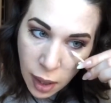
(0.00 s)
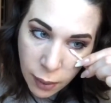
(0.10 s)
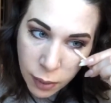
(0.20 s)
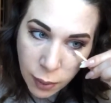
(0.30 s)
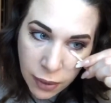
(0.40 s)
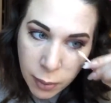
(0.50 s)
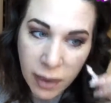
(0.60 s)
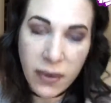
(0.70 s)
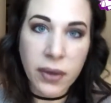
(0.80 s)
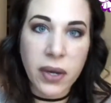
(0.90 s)
I would rather
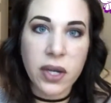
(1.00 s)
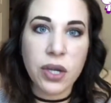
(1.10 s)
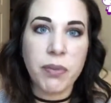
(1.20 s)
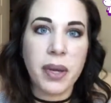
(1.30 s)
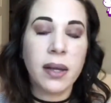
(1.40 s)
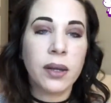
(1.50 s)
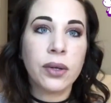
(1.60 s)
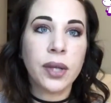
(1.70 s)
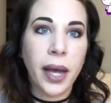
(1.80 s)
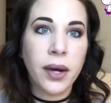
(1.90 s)
my foundation be a
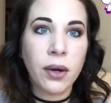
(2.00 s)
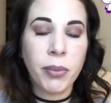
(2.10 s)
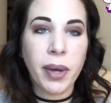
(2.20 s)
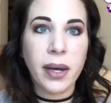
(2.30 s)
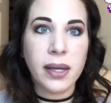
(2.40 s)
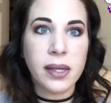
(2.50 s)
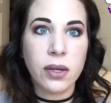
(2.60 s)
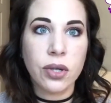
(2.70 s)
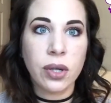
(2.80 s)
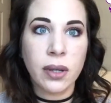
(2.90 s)
little lighter, but
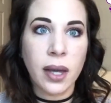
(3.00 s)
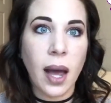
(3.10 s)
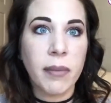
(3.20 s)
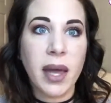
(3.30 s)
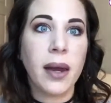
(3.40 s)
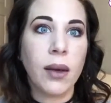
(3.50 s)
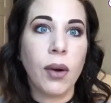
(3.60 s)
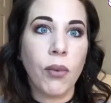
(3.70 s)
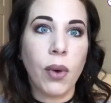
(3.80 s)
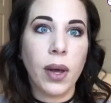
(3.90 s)
essentially I'm getting
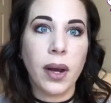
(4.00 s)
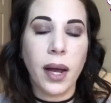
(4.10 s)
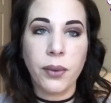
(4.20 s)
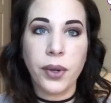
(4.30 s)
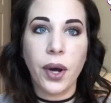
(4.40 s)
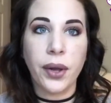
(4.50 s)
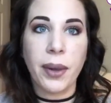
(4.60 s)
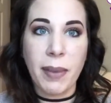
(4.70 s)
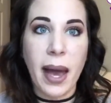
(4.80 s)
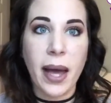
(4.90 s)
what I would call
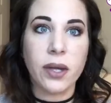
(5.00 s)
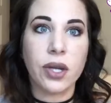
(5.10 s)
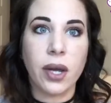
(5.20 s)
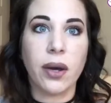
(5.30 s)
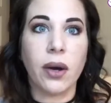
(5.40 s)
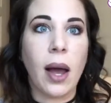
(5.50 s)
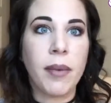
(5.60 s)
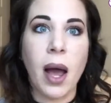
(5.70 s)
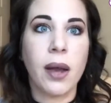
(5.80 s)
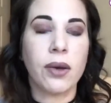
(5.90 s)
a match here. I'm
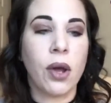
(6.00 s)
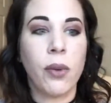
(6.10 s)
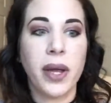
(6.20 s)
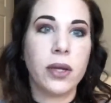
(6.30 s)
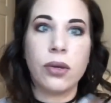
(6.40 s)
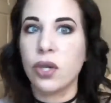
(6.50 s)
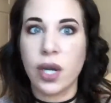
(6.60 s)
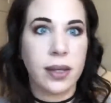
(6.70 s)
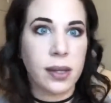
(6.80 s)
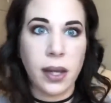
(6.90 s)
not going 2
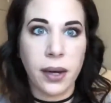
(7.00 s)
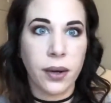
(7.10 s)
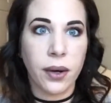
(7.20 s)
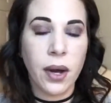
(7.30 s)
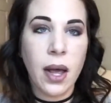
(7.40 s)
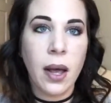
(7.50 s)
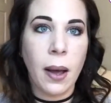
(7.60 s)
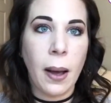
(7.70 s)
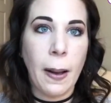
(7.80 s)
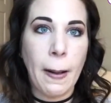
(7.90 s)
shades lighter
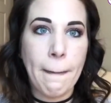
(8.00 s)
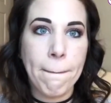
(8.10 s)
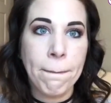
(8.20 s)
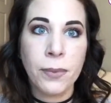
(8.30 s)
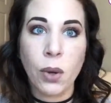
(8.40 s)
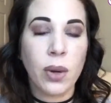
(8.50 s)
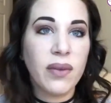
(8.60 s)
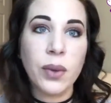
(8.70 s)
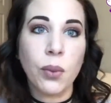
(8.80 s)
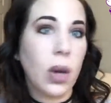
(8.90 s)
or
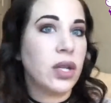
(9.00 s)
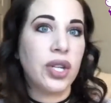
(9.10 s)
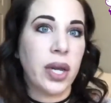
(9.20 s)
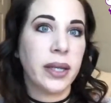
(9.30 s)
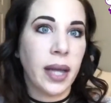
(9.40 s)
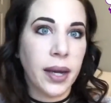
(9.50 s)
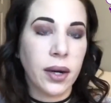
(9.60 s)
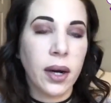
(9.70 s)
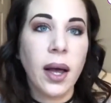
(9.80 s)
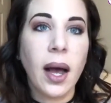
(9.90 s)
even 1 shade
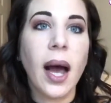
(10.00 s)
lighter.